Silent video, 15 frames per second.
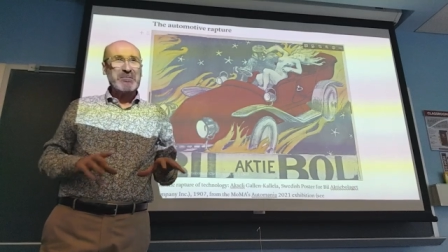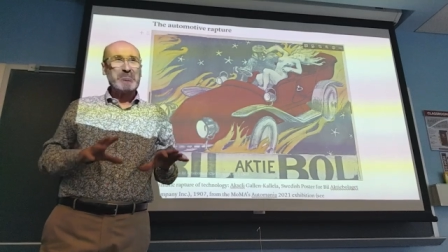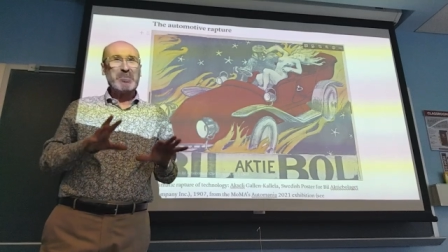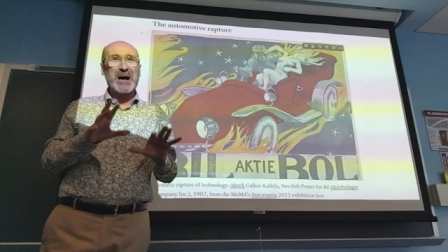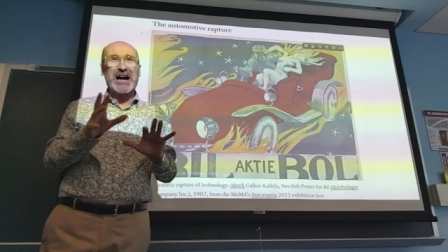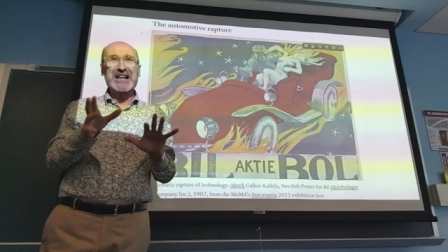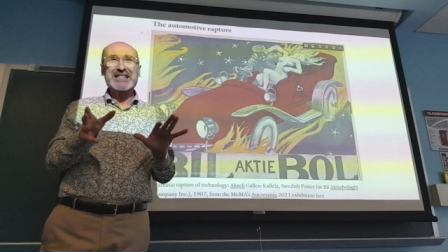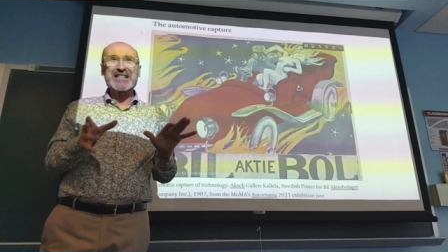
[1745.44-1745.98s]

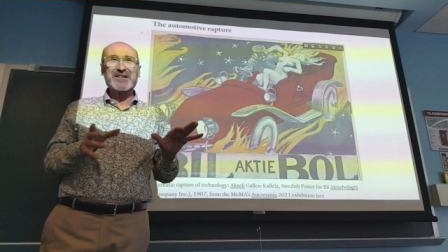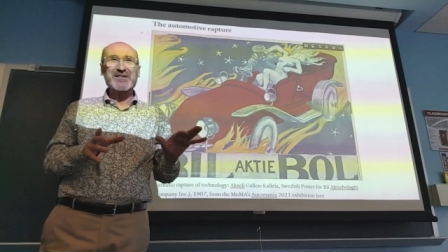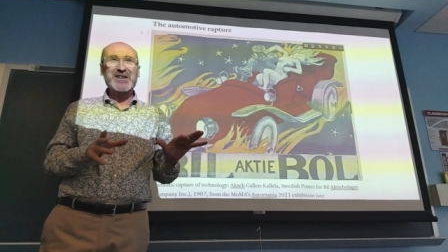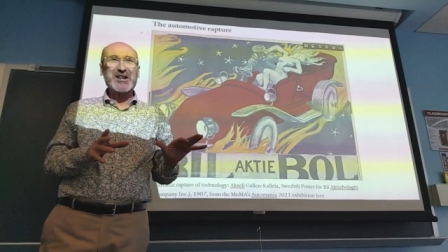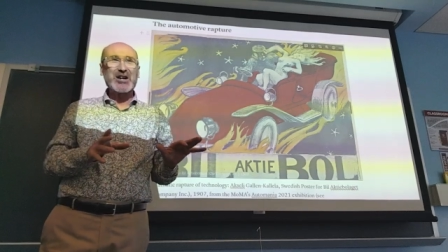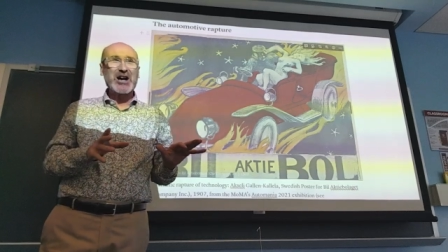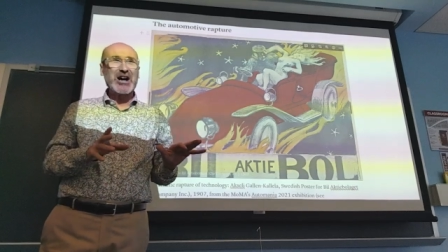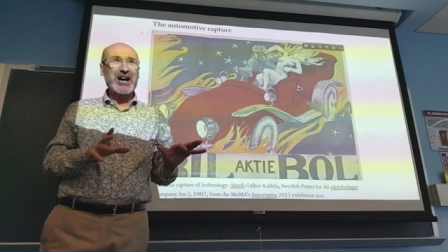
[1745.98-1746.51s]
parts of the
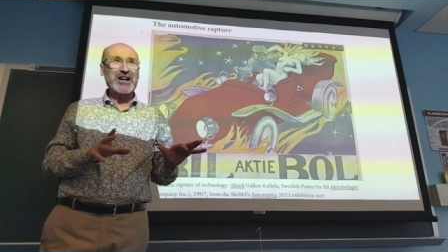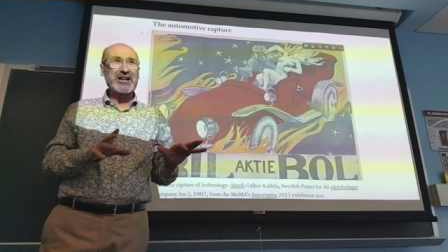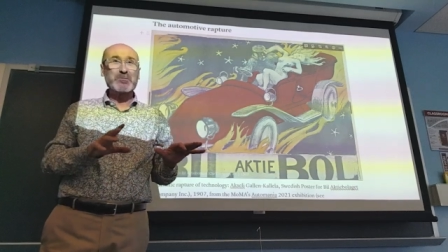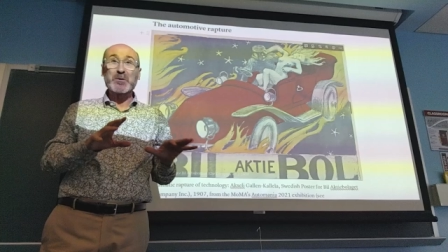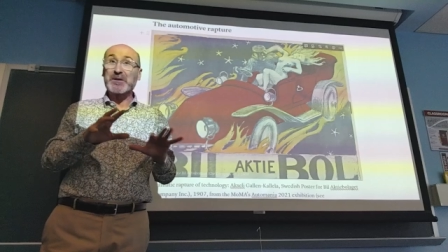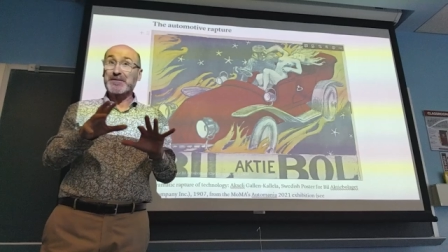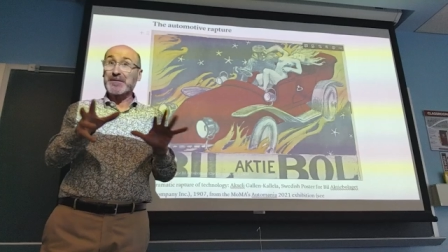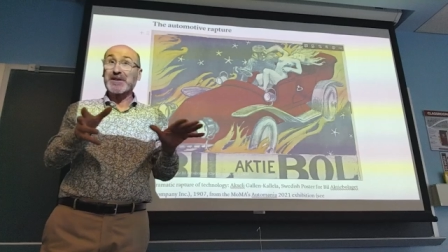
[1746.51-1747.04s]
car.
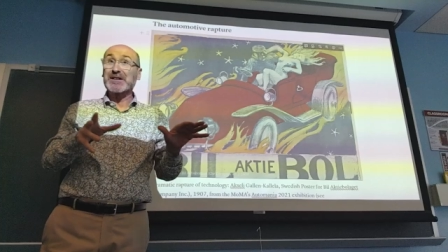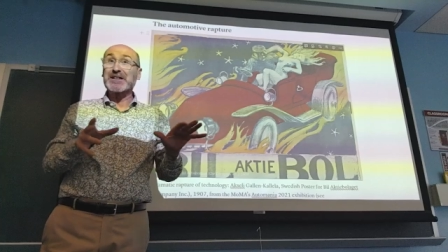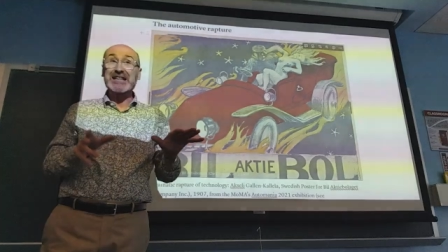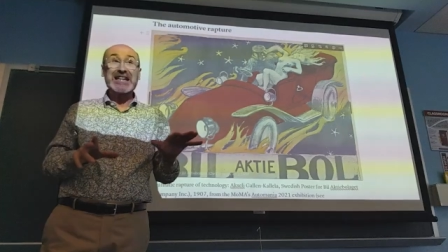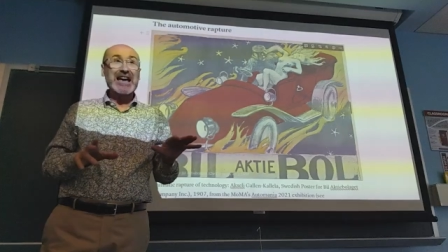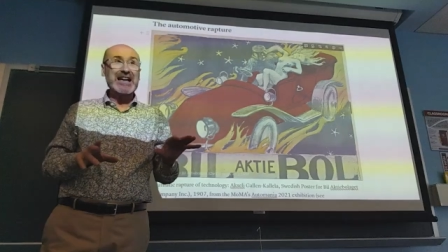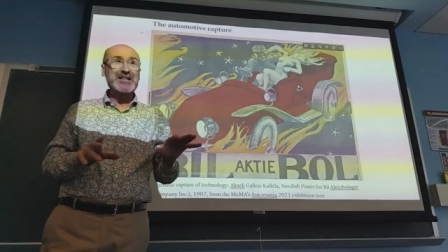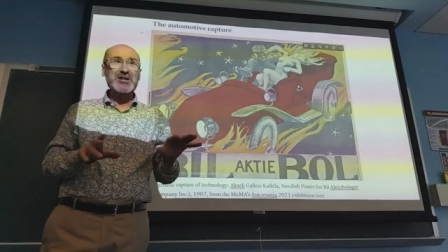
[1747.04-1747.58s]
We feel
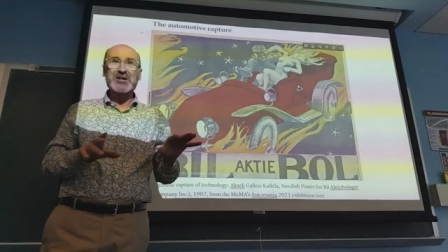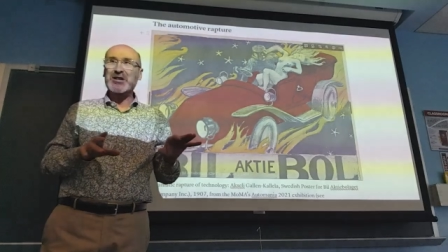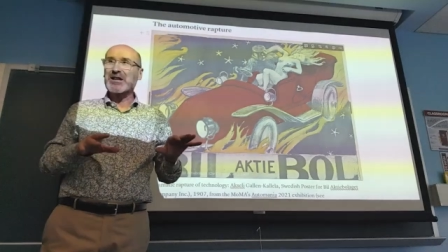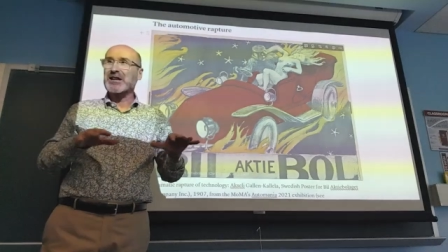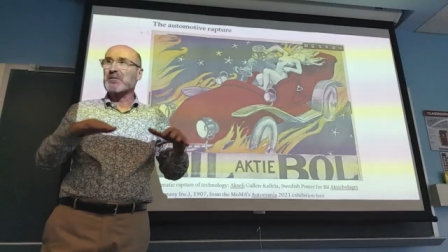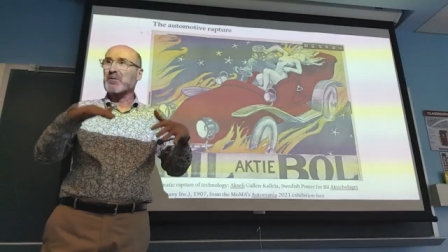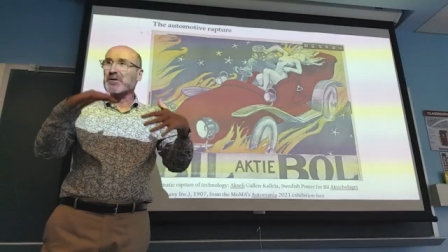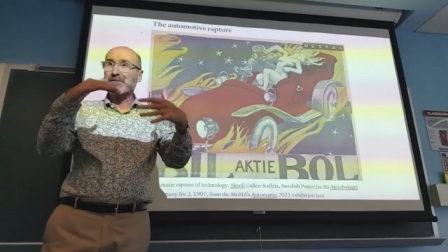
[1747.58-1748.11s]
the
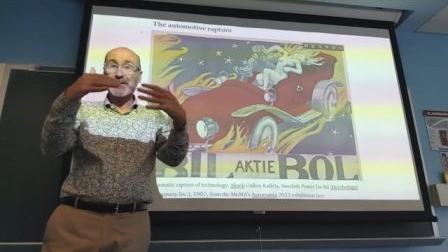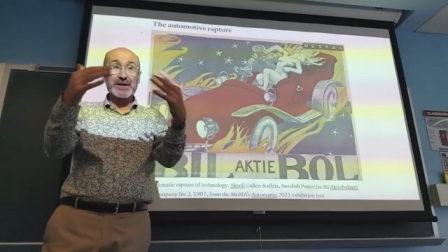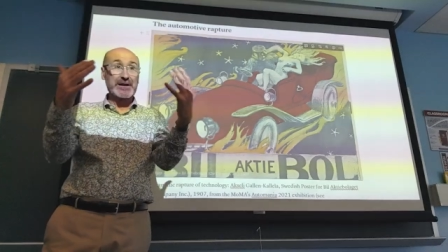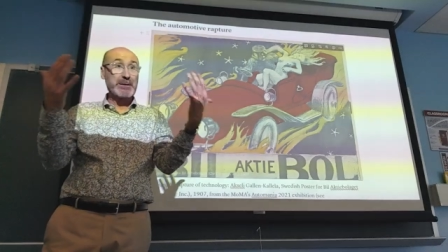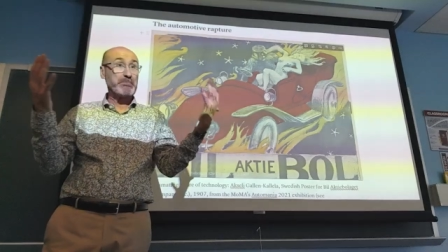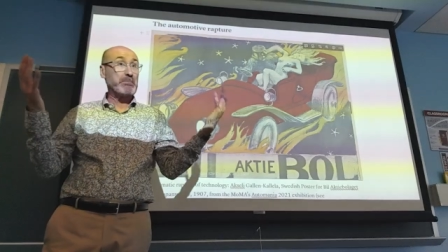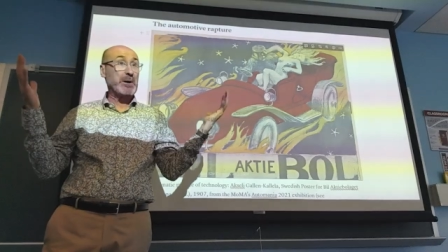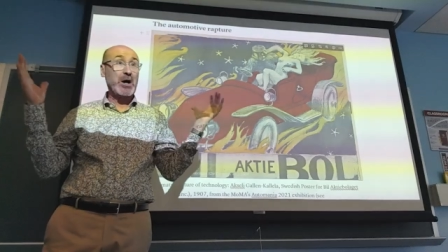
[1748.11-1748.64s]
engine, we feel
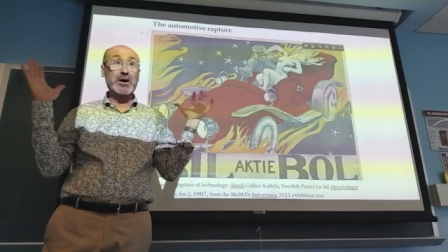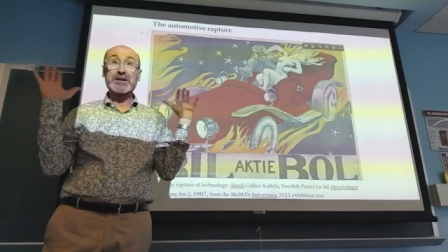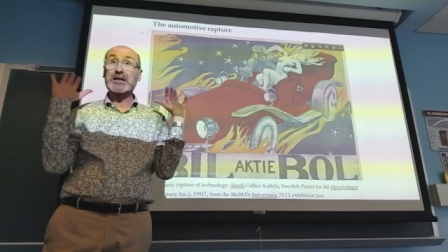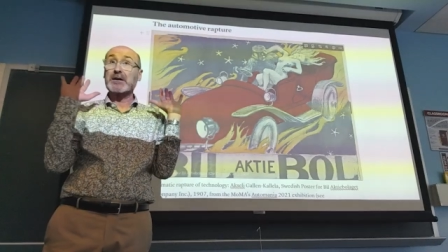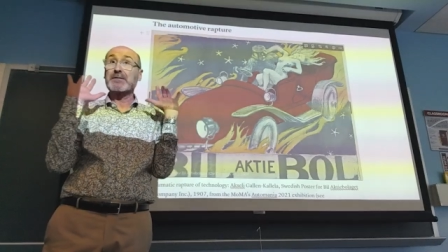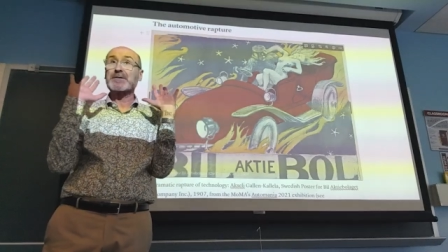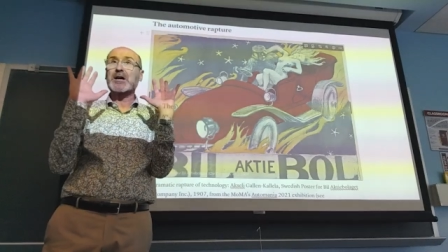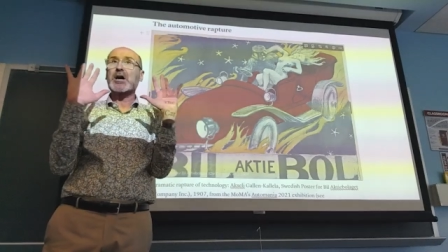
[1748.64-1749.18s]
the body
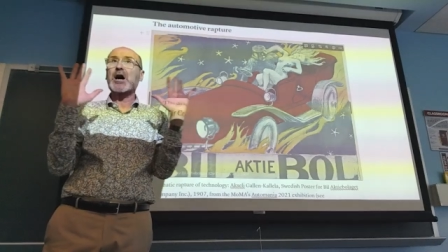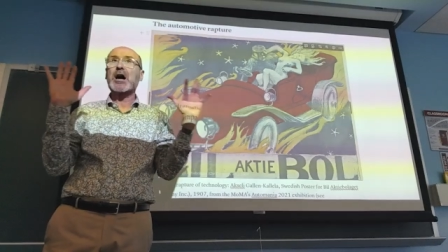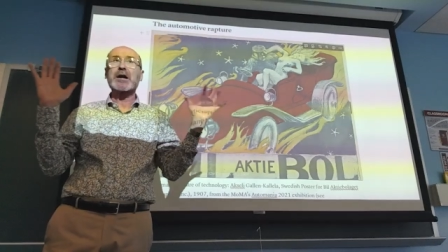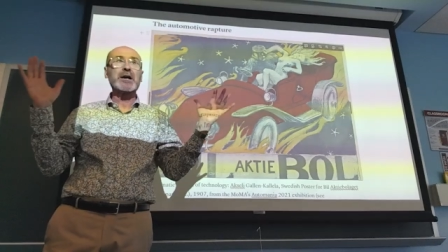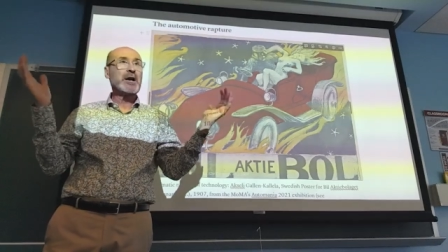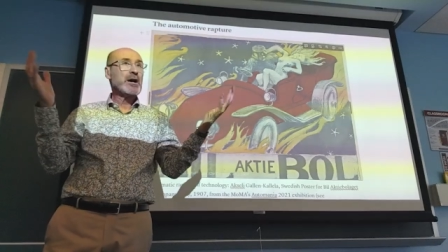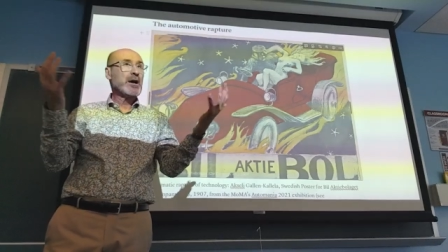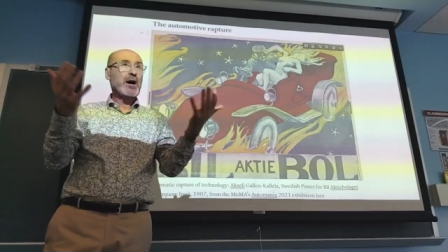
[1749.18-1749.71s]
of the
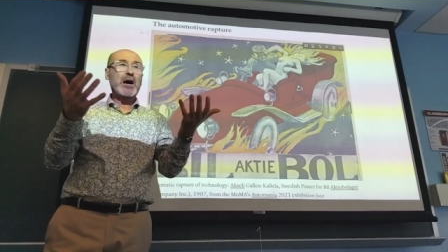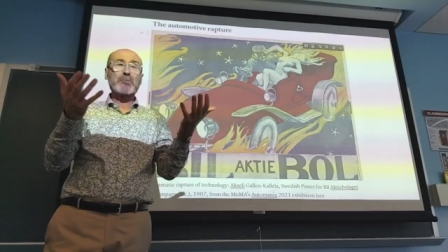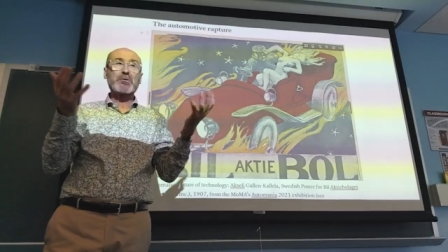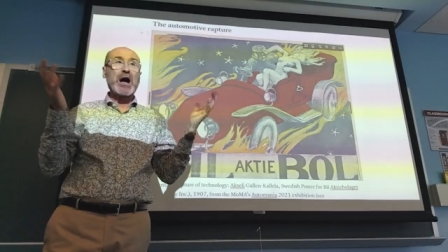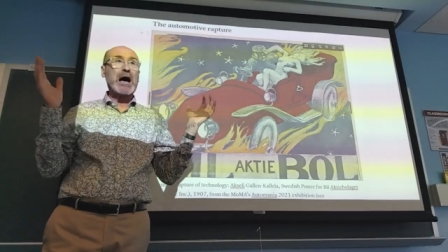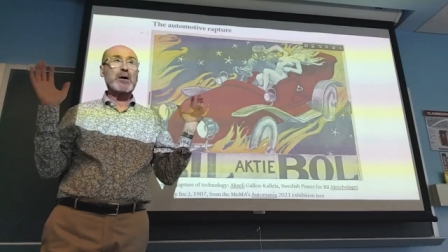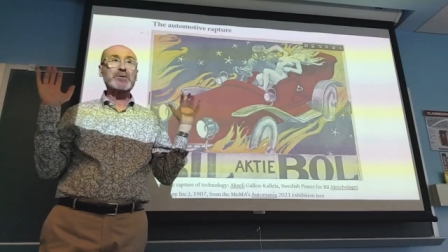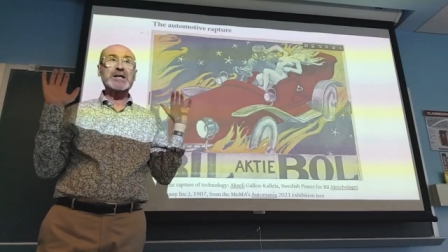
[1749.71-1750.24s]
car
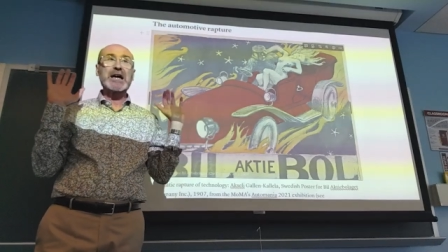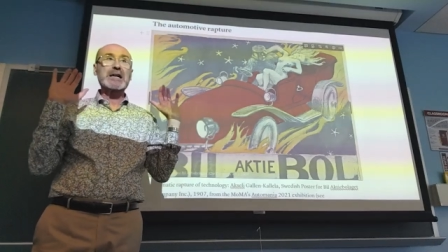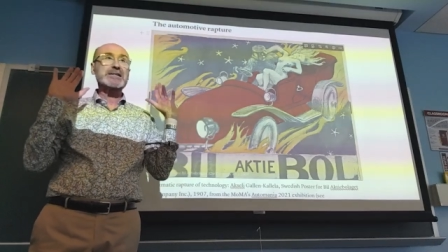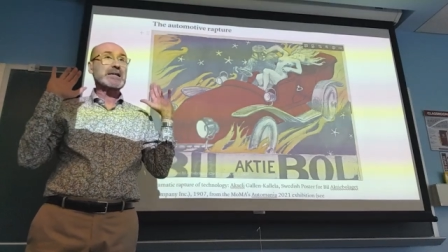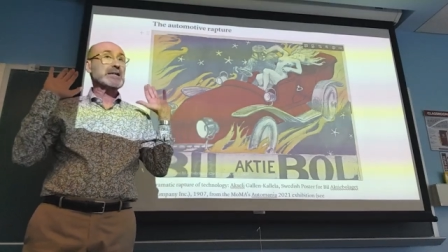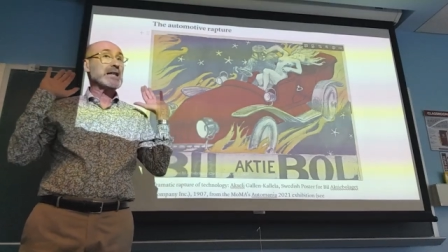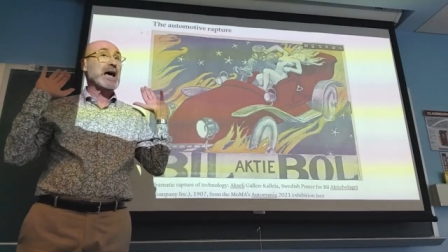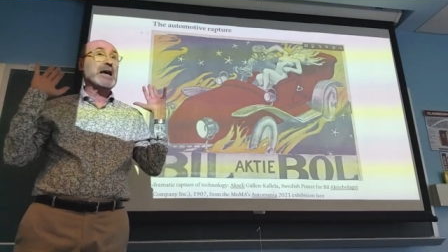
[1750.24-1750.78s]
around us
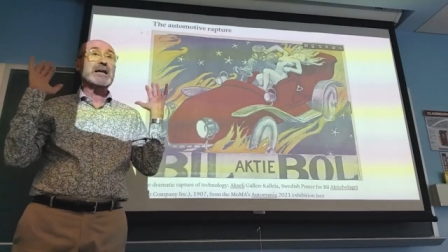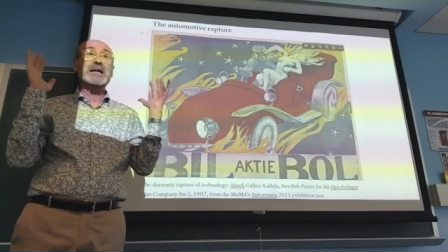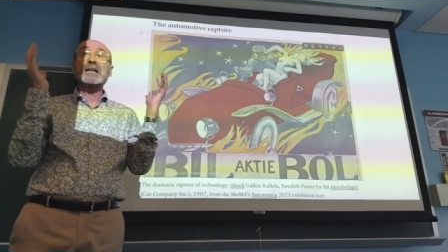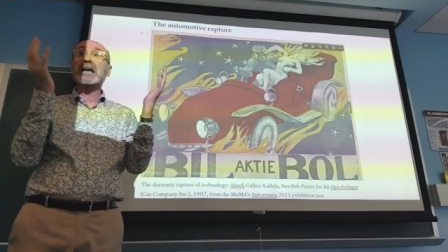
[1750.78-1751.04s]
like an